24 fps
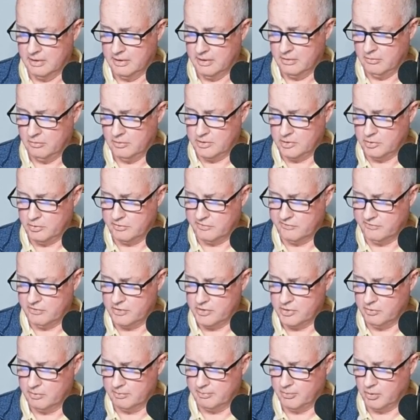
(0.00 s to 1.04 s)
which was
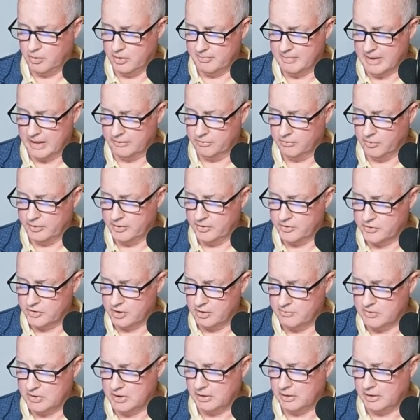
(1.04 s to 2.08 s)
first reported by Reuters,
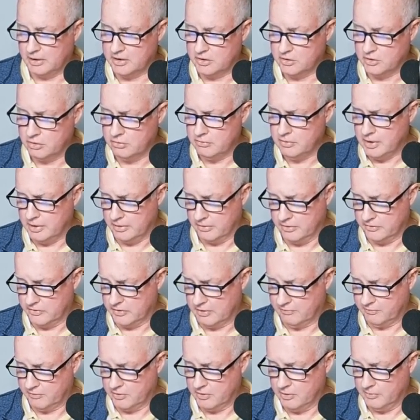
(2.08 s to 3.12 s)
comes nearly 2 years
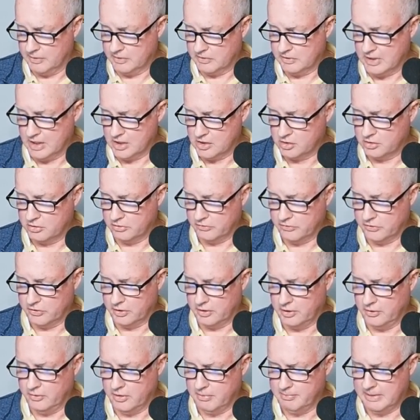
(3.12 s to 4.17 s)
after US National
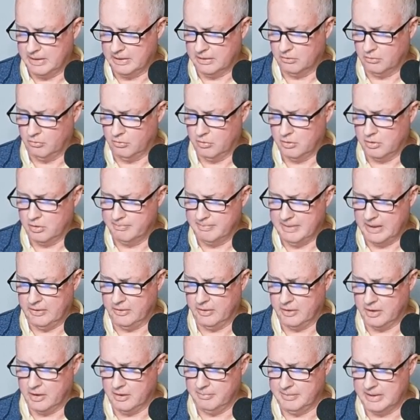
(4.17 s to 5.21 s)
Security Panel ordered
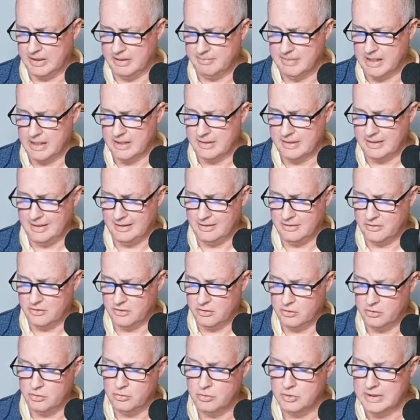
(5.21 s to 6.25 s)
parent company ByteDance
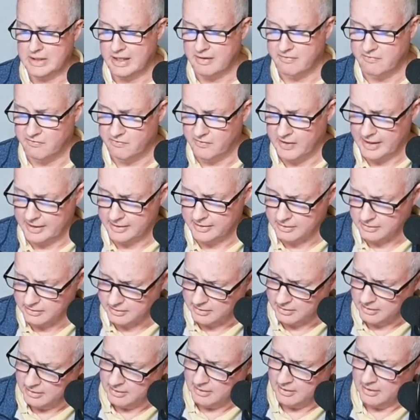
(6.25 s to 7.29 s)
to divest
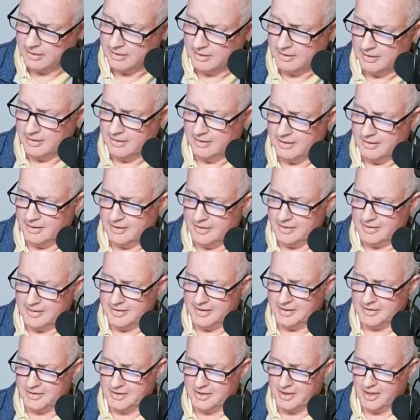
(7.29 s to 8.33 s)

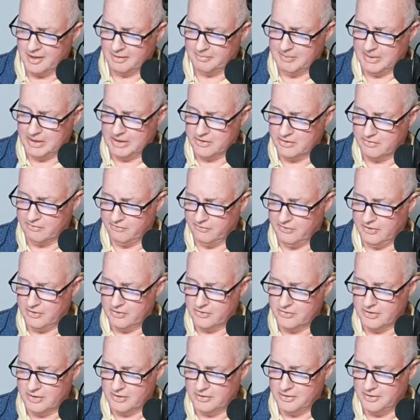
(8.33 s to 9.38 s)
TikTok because of
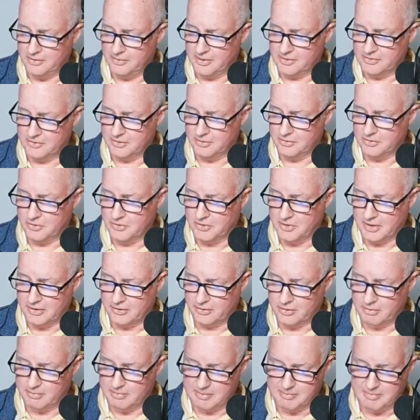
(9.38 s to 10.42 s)
fears that US user data
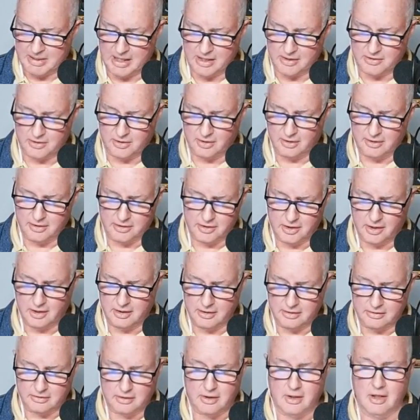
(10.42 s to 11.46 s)
could be passed on to
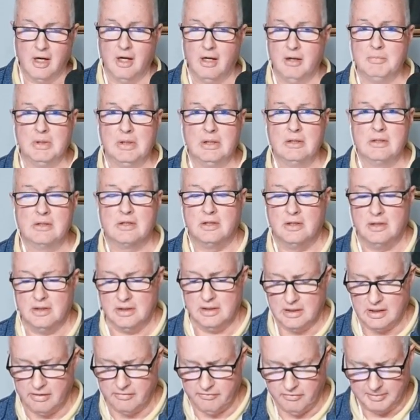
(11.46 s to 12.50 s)
China's communist
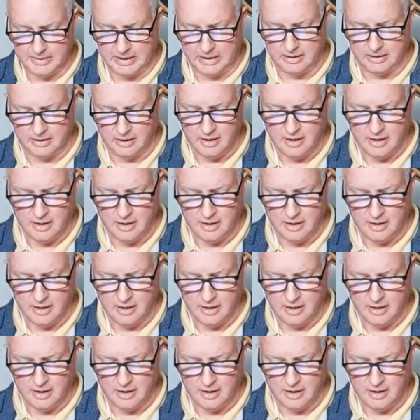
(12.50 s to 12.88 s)
government.